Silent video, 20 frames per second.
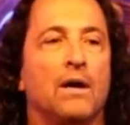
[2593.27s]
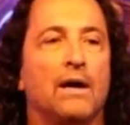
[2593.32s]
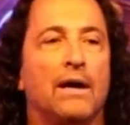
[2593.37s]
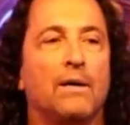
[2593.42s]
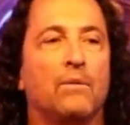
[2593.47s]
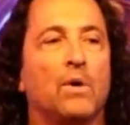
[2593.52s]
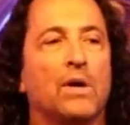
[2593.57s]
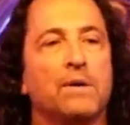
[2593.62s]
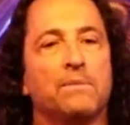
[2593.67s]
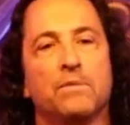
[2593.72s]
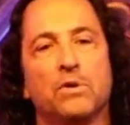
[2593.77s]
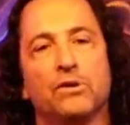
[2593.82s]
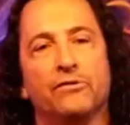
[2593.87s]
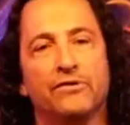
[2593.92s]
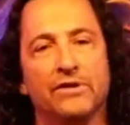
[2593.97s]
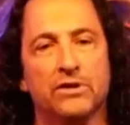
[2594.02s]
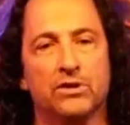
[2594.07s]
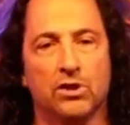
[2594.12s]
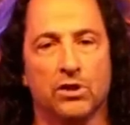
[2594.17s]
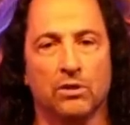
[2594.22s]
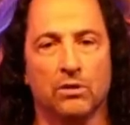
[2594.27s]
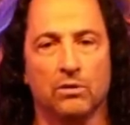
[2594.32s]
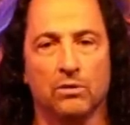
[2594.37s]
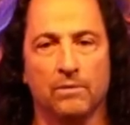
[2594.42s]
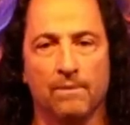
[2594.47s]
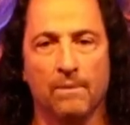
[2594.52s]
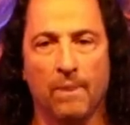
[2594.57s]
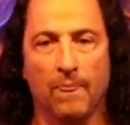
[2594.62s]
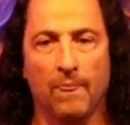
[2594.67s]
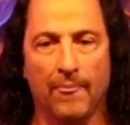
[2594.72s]
I want to move into
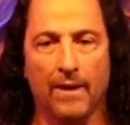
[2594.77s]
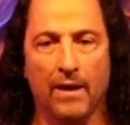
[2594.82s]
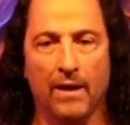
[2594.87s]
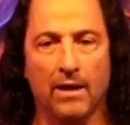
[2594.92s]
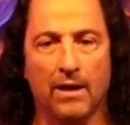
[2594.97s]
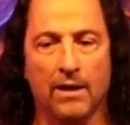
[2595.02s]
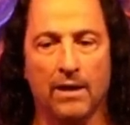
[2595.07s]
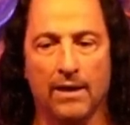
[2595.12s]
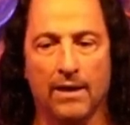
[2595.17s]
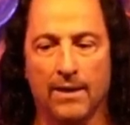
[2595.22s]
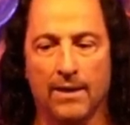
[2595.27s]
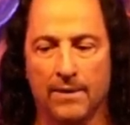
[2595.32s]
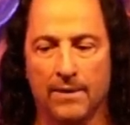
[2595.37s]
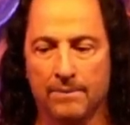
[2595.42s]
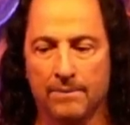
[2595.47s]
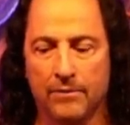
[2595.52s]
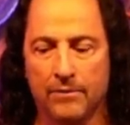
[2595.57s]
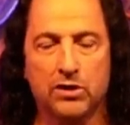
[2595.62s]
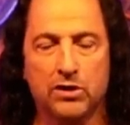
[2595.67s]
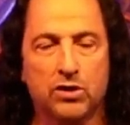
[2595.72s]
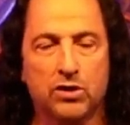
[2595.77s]
um, the